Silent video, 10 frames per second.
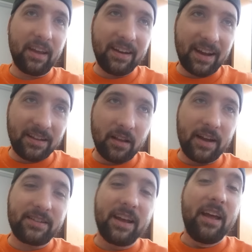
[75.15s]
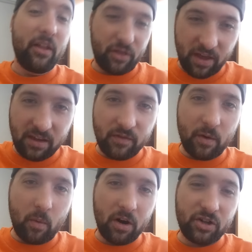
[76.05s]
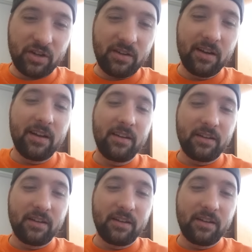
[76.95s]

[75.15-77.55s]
and headlines. Thank you for watching.